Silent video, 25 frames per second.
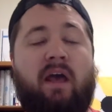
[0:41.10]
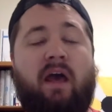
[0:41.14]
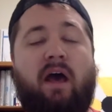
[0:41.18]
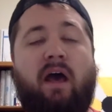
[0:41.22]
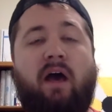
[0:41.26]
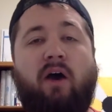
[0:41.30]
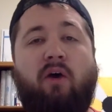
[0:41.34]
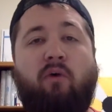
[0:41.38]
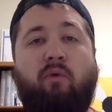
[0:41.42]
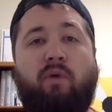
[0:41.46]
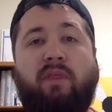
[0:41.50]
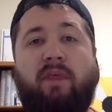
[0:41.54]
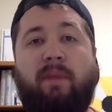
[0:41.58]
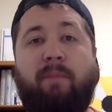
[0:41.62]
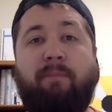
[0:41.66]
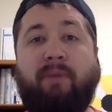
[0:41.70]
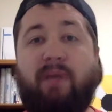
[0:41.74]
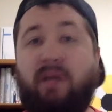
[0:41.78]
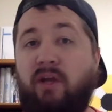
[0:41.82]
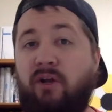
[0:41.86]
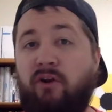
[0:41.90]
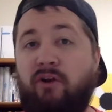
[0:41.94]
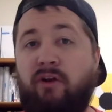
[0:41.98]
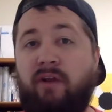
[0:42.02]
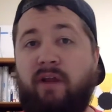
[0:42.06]
uh, with a
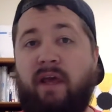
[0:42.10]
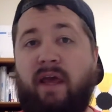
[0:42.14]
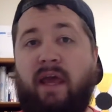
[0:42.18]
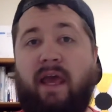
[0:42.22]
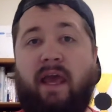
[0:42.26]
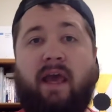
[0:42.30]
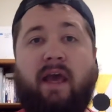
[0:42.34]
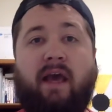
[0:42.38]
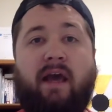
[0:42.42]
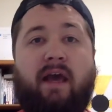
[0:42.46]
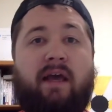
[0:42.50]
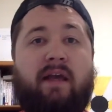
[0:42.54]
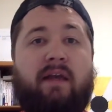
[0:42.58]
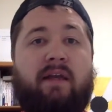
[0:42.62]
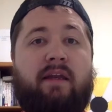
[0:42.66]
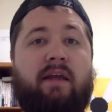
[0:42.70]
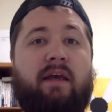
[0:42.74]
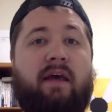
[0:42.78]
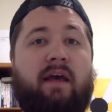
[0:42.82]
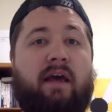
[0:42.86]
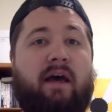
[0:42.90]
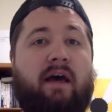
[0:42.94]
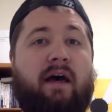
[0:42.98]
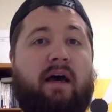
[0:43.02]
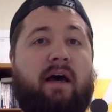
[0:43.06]
beard and
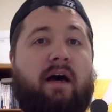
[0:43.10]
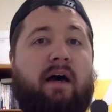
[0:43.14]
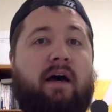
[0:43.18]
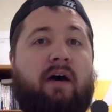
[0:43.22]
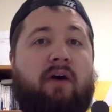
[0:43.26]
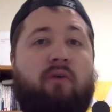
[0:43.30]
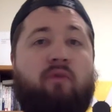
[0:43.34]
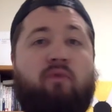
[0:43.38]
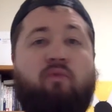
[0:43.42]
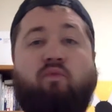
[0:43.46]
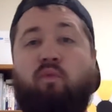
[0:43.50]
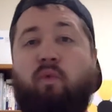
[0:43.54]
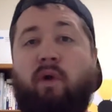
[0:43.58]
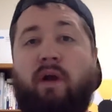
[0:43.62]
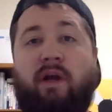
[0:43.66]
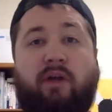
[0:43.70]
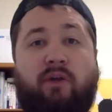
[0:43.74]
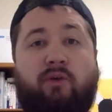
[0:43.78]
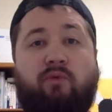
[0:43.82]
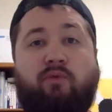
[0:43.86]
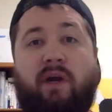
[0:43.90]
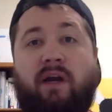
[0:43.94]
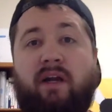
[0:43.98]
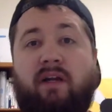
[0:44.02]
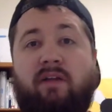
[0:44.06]
uh,
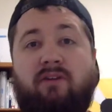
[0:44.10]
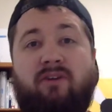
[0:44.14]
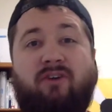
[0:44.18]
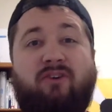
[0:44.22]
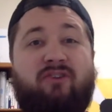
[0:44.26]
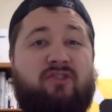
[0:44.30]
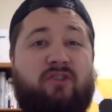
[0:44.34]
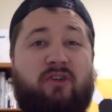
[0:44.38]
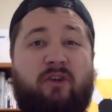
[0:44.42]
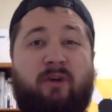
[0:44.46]
wearing red clothes.